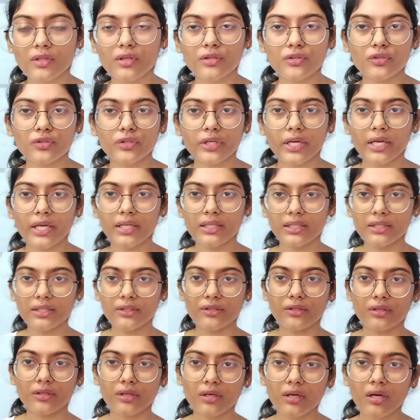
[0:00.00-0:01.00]
you can
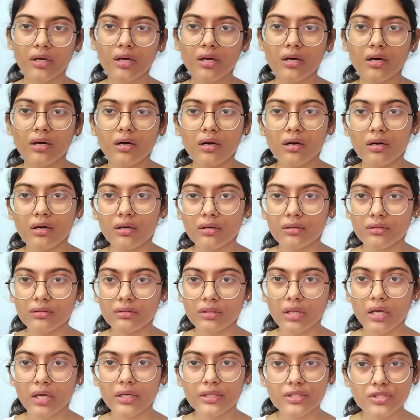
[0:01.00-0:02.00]
either
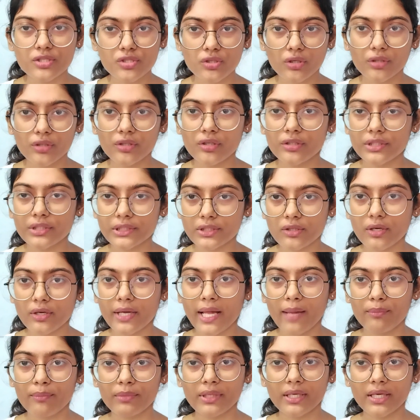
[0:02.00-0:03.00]
uninstall your TikTok
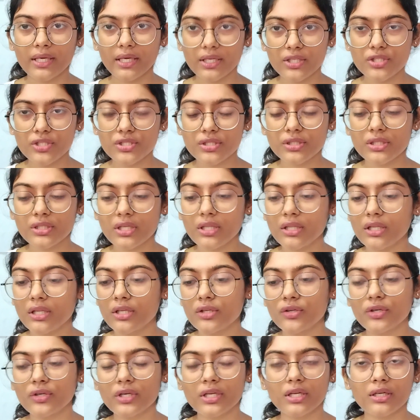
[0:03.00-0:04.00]
application and then
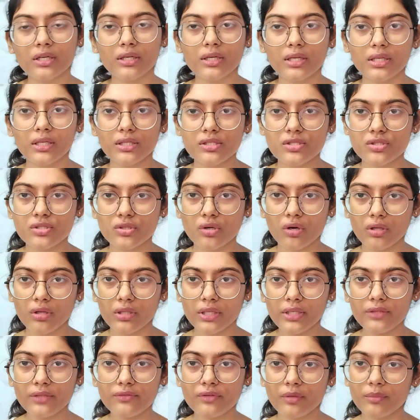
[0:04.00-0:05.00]
you can again install
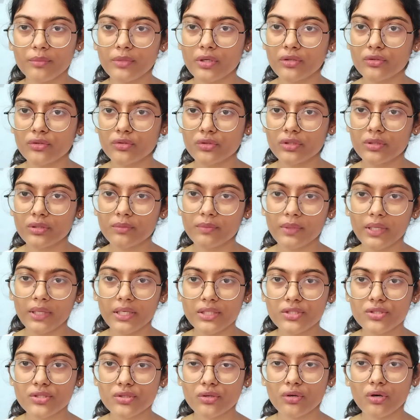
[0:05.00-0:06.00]
it from your Google
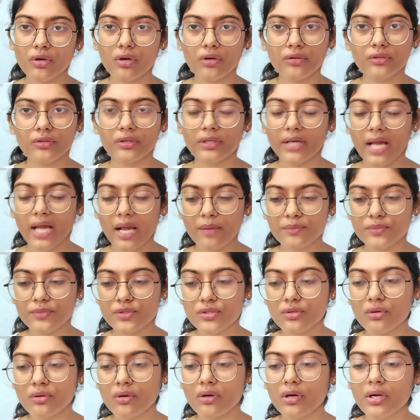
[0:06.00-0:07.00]
Play Store or your App
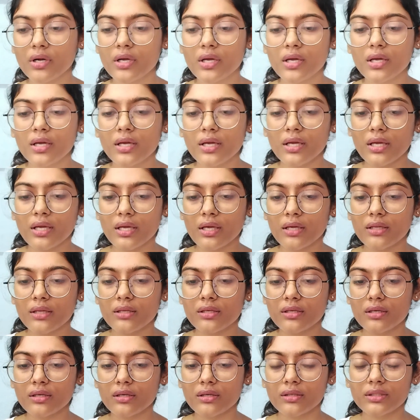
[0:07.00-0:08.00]
Store.
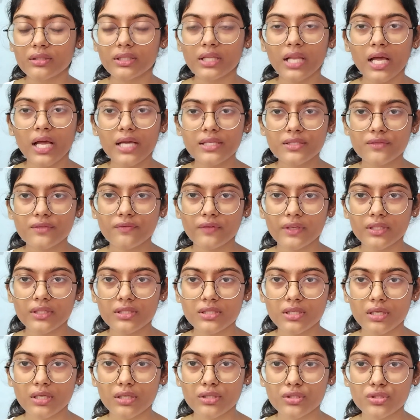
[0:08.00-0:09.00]
And the last
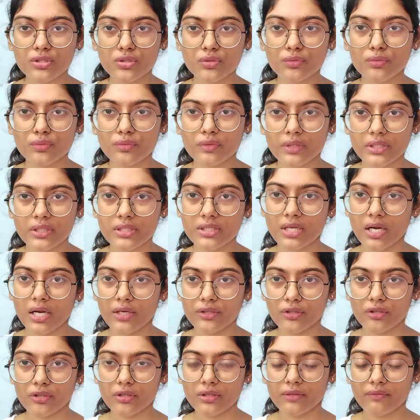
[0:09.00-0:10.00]
fix is to
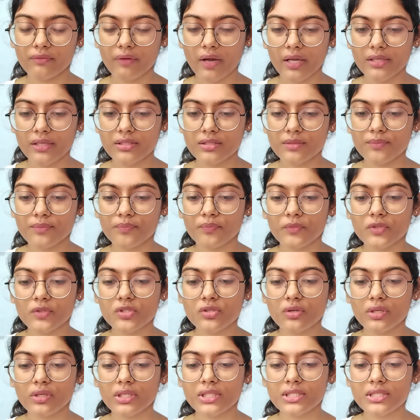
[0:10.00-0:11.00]
restart your device.
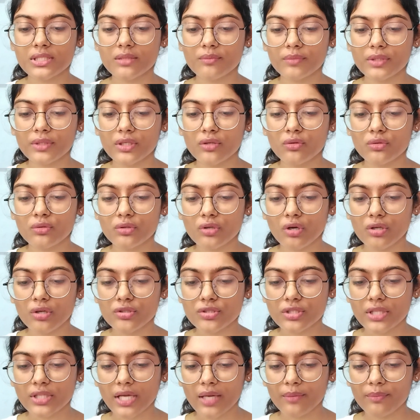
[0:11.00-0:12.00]
So you can simply hold on
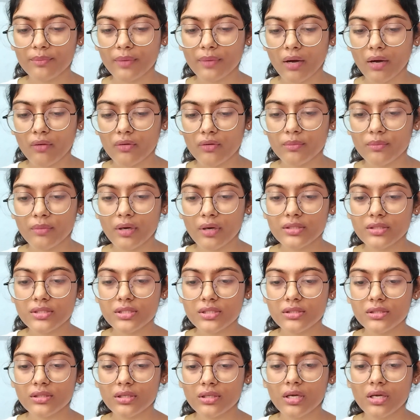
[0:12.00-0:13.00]
to that power
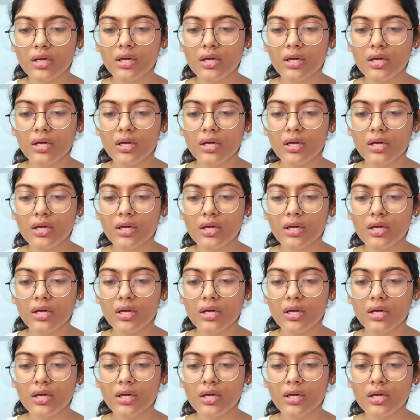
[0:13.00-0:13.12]
button